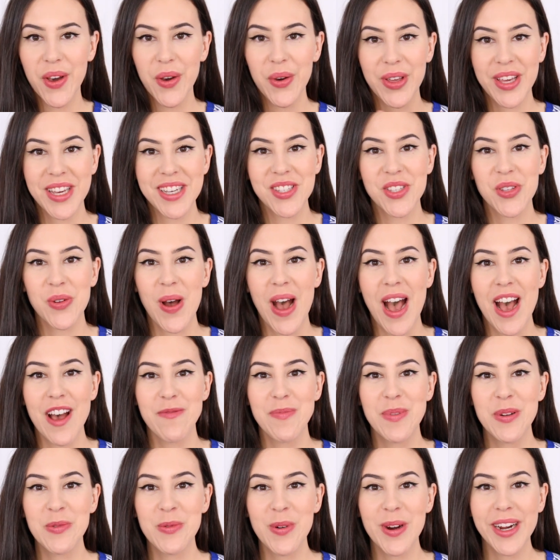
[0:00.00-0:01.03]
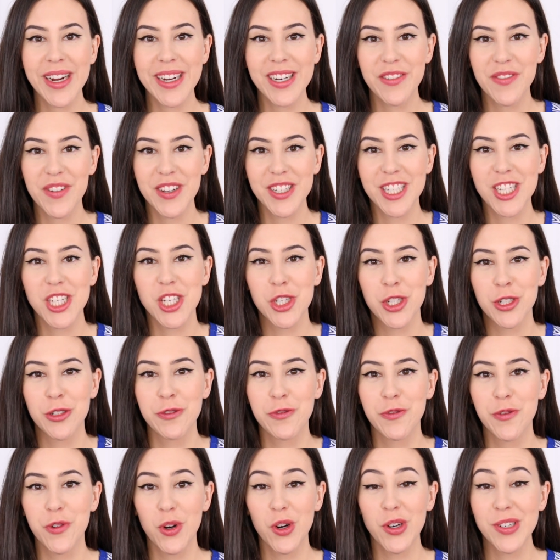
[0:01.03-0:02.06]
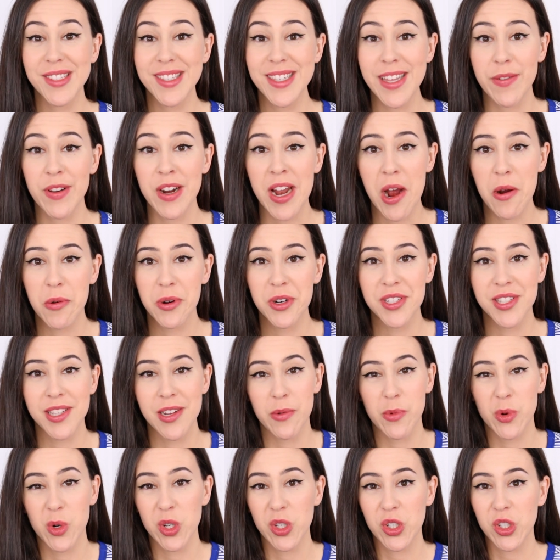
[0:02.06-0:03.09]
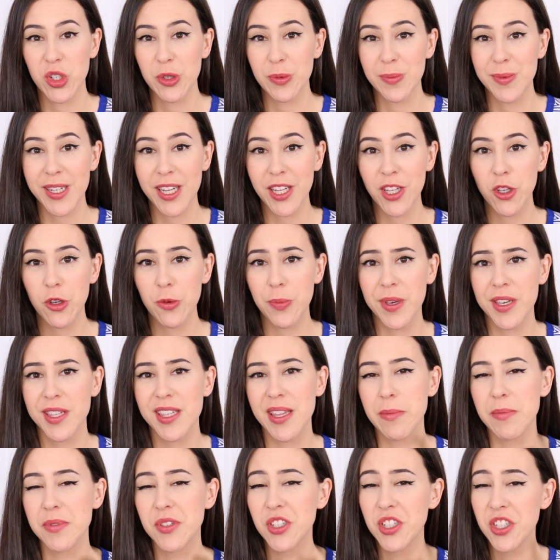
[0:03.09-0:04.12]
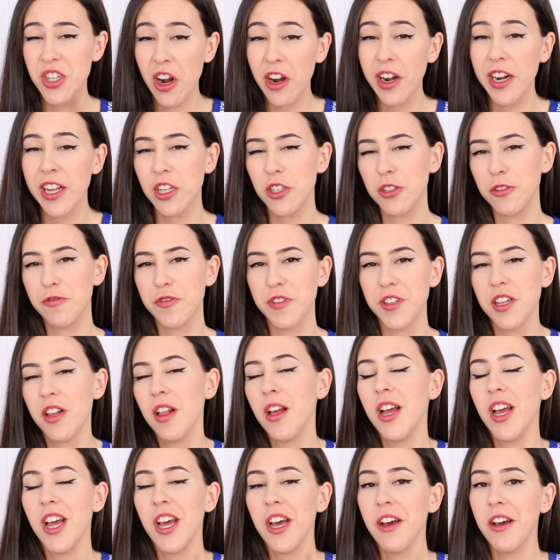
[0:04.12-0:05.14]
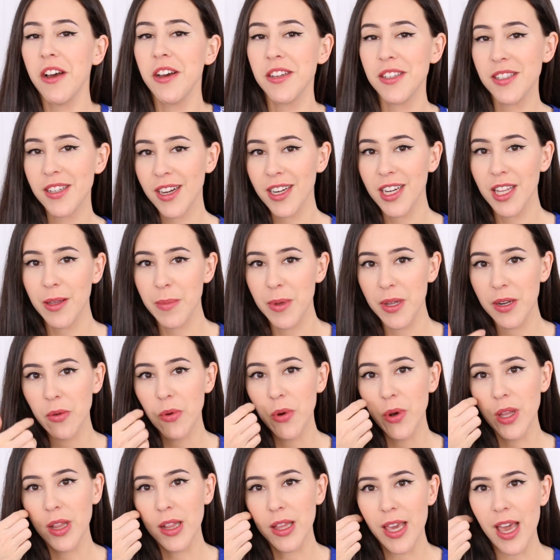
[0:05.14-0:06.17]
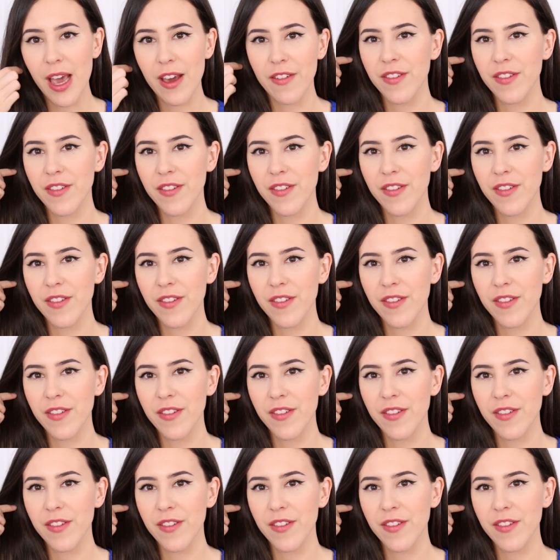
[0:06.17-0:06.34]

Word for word: Okay, so I've been wearing the foundation for seven hours and I wanted to update you because I'm starting to feel a tiny bit oily.